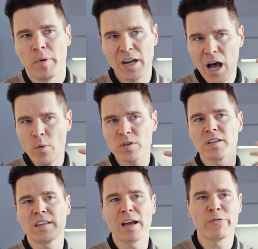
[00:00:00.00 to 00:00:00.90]
But now is
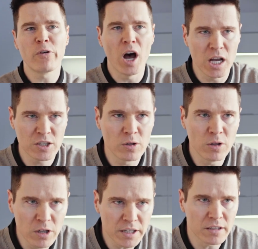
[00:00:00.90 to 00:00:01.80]
the time for us
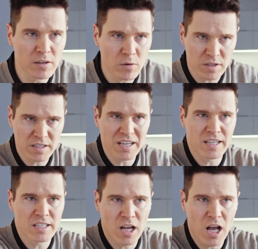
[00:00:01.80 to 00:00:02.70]
to look at those 6